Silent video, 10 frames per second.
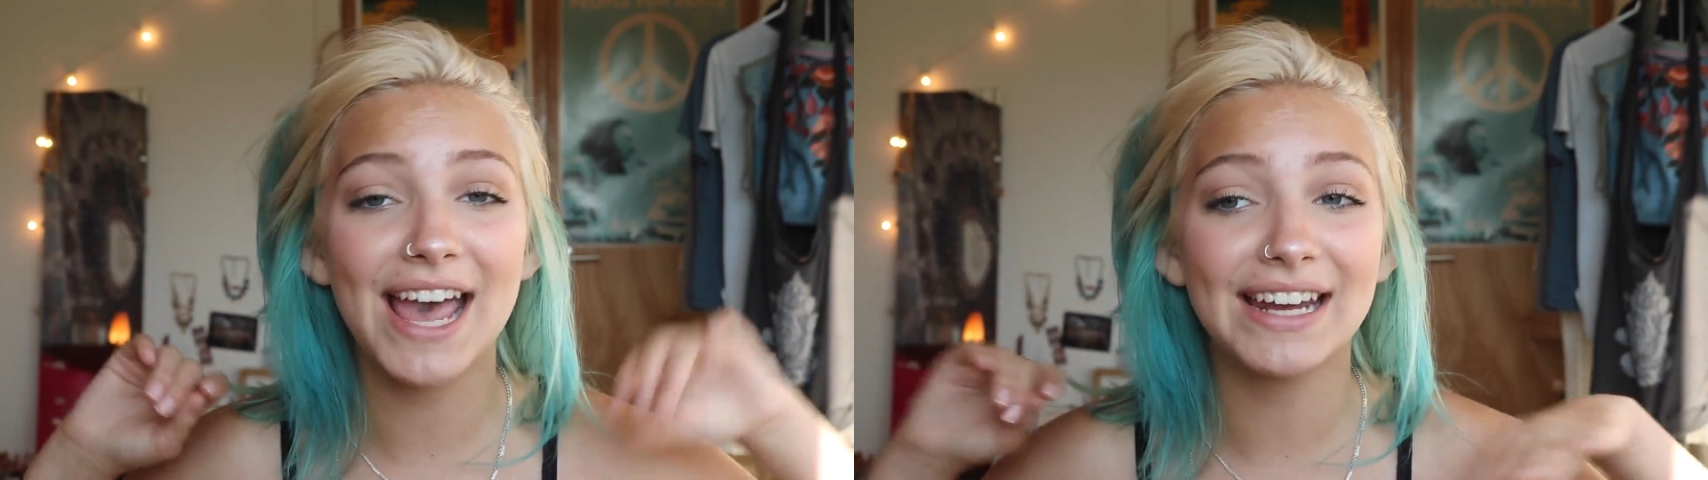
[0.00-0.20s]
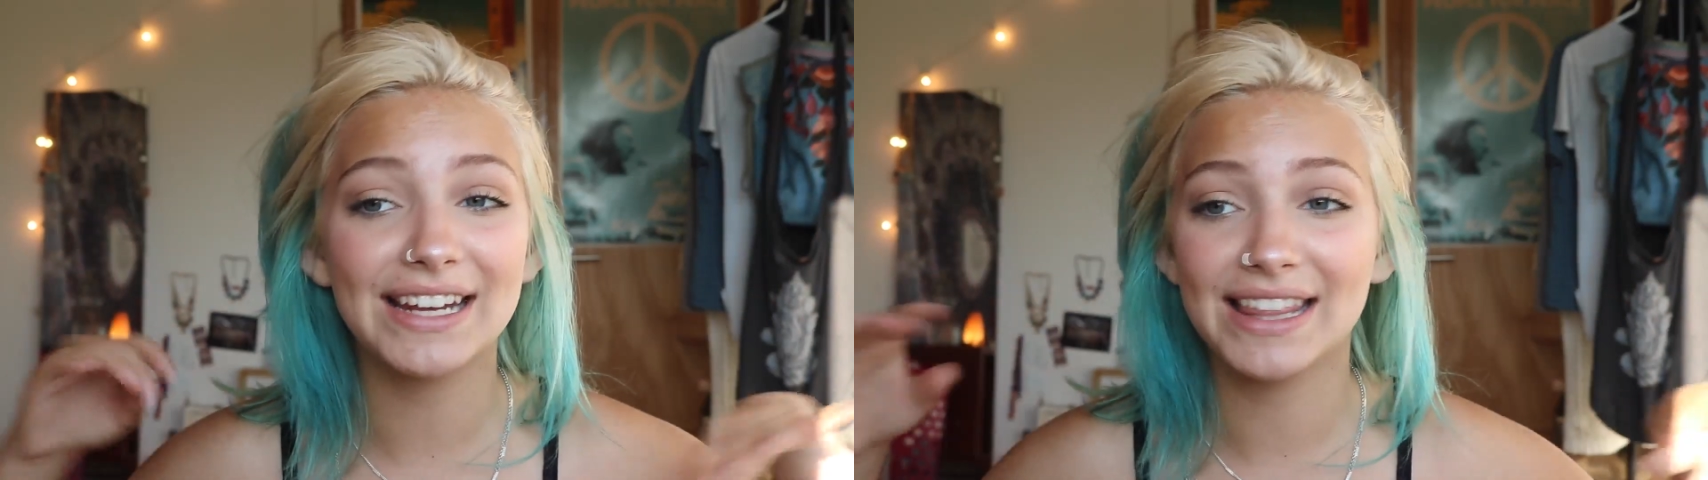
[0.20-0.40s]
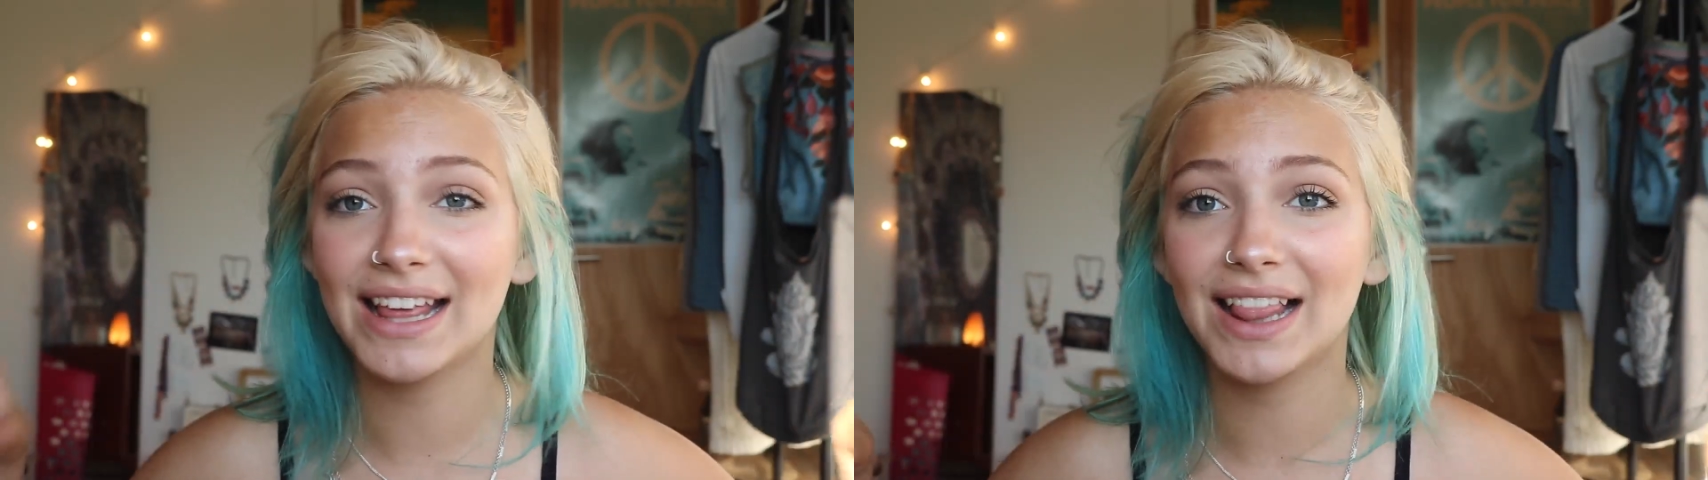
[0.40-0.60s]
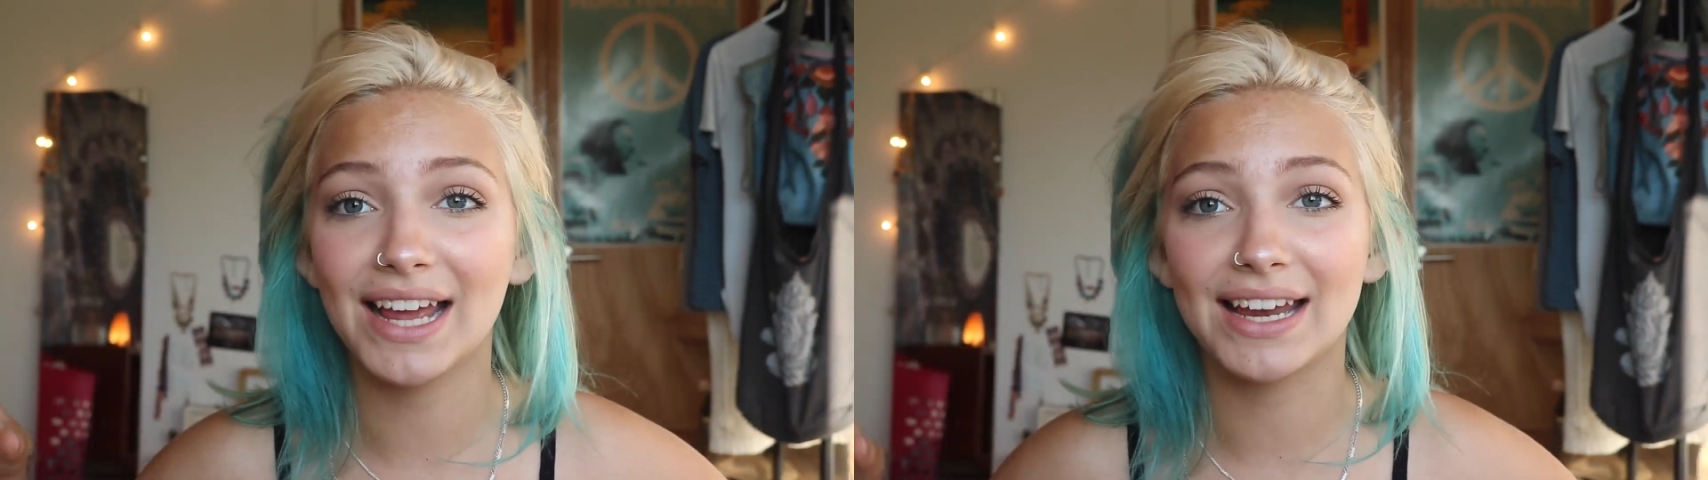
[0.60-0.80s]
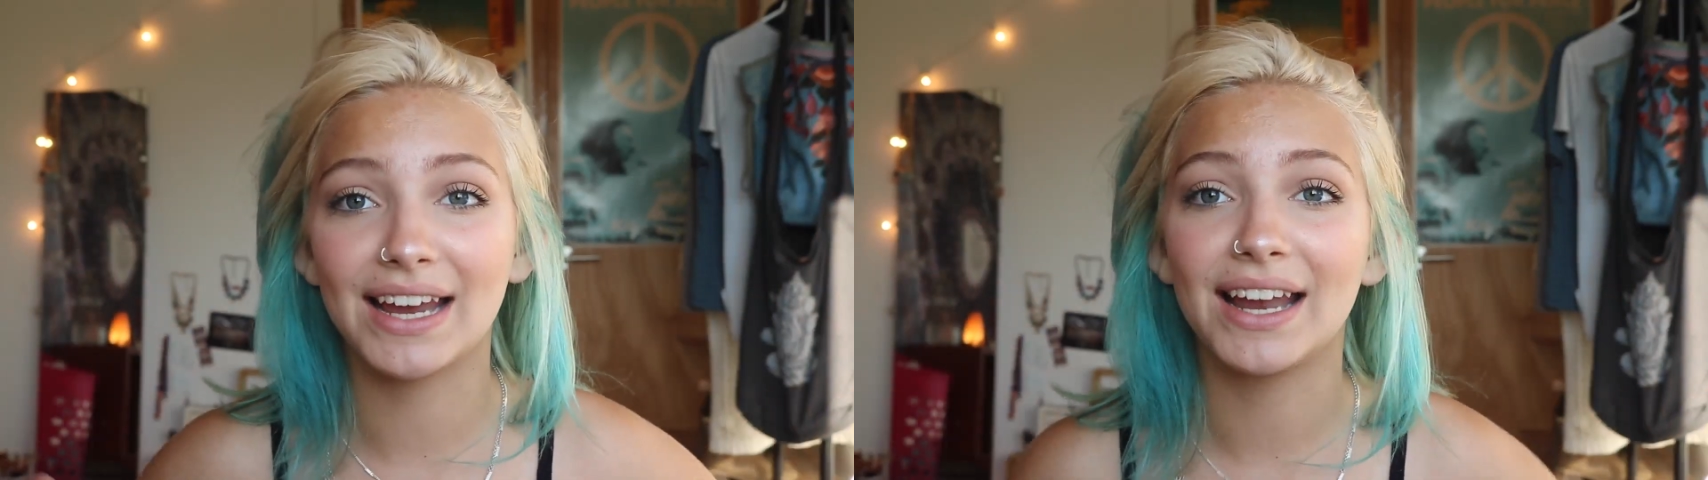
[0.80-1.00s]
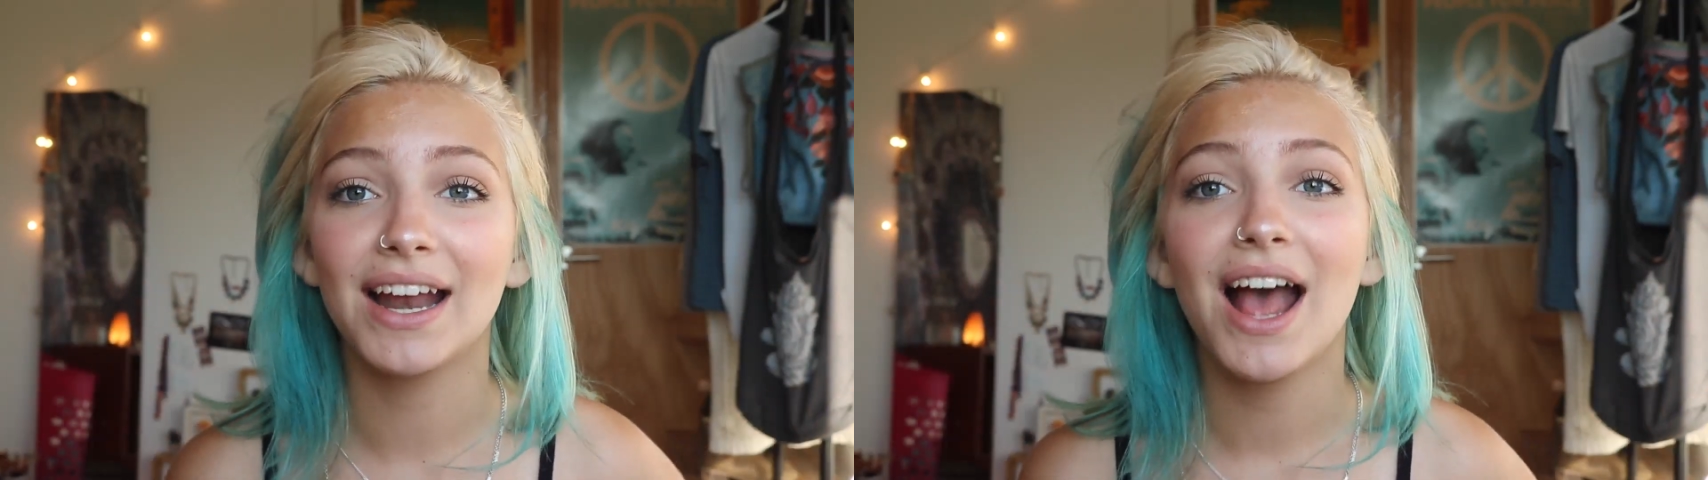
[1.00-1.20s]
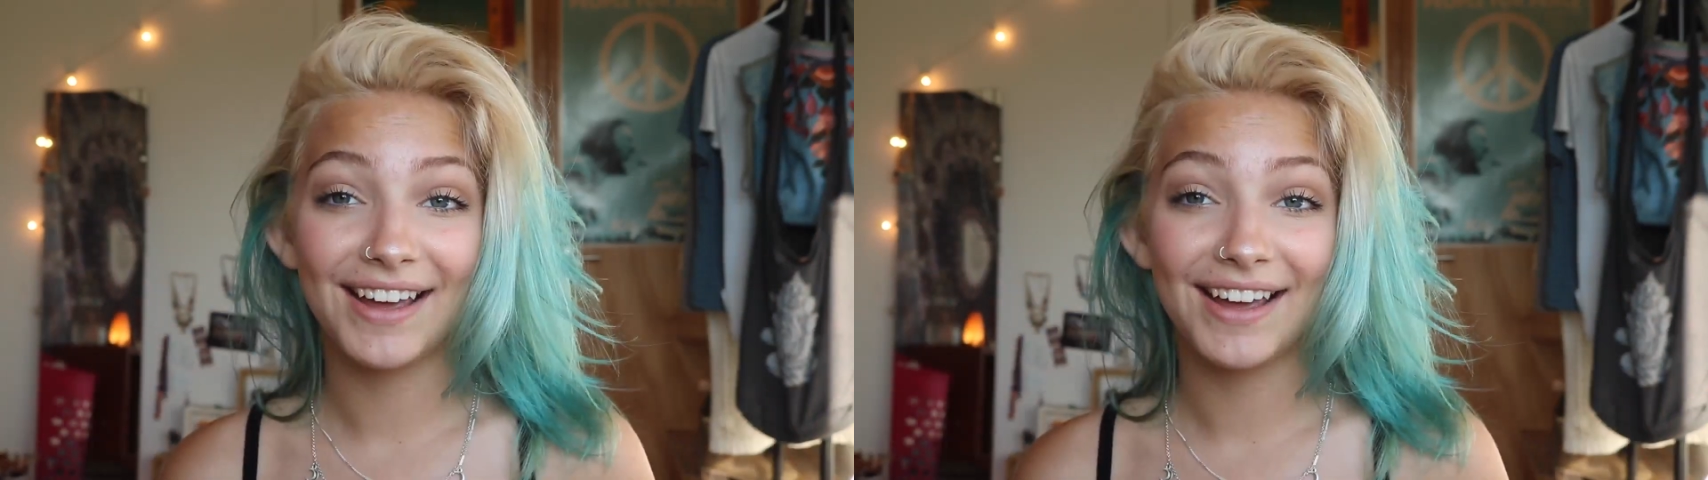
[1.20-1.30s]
anything like it.